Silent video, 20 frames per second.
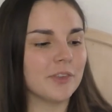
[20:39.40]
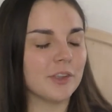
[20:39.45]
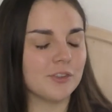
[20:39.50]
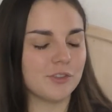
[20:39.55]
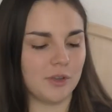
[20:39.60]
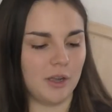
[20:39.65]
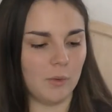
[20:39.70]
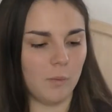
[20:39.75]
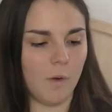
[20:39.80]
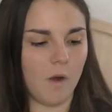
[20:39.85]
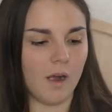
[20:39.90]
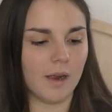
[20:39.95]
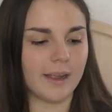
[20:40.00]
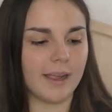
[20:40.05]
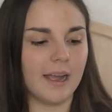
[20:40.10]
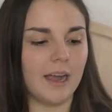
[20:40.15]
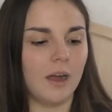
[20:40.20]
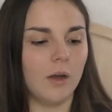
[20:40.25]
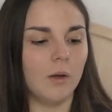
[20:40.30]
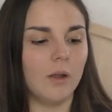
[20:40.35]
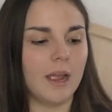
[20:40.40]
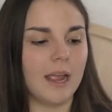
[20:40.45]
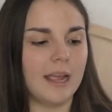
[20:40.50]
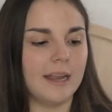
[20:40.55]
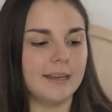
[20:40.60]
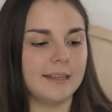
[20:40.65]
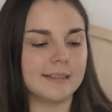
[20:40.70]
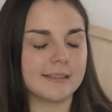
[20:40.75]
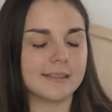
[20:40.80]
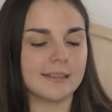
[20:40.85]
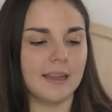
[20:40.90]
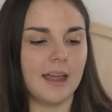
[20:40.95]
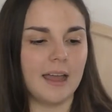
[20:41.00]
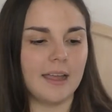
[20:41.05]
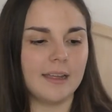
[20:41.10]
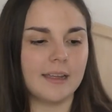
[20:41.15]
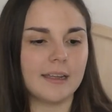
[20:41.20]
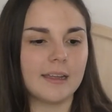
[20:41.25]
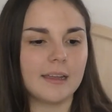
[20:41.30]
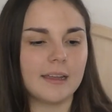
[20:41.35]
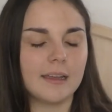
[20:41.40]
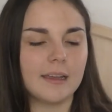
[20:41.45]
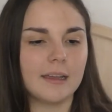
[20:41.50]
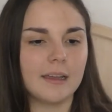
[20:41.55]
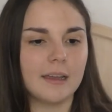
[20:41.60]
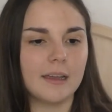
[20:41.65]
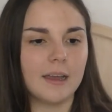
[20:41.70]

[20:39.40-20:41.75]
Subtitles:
So I walk out and it's like